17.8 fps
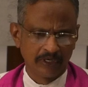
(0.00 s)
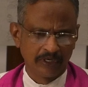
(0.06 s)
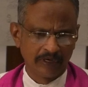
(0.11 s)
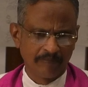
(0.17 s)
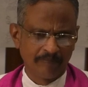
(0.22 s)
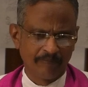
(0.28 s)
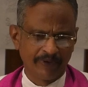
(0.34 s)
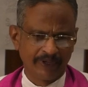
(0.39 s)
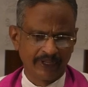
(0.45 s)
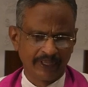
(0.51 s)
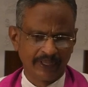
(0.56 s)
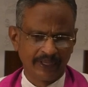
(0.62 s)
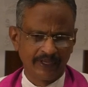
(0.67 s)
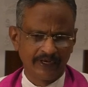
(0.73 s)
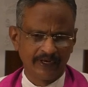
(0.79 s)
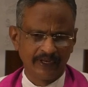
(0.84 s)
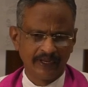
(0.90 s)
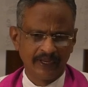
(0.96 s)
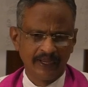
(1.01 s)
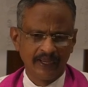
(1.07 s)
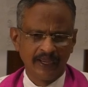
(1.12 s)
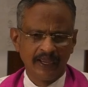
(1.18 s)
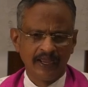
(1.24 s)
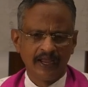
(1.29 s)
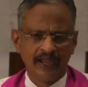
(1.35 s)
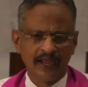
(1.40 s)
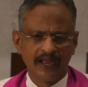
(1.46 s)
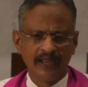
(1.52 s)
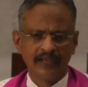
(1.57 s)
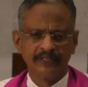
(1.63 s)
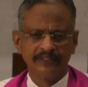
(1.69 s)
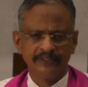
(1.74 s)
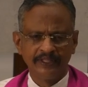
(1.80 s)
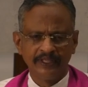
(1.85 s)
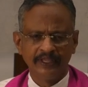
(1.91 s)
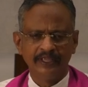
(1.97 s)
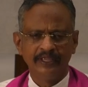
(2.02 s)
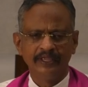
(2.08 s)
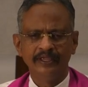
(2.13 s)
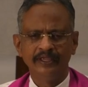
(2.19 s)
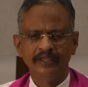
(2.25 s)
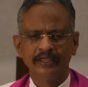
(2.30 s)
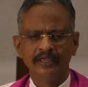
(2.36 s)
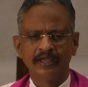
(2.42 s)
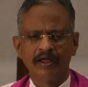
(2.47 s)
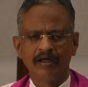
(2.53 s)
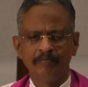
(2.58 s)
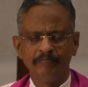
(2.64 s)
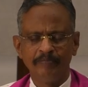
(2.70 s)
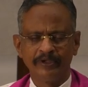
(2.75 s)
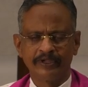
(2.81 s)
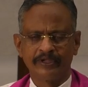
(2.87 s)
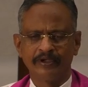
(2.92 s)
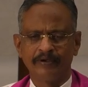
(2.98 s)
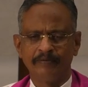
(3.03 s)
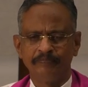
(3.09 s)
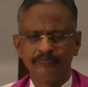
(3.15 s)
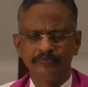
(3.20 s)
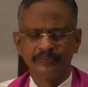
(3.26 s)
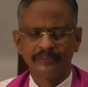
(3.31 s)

Empire and they have become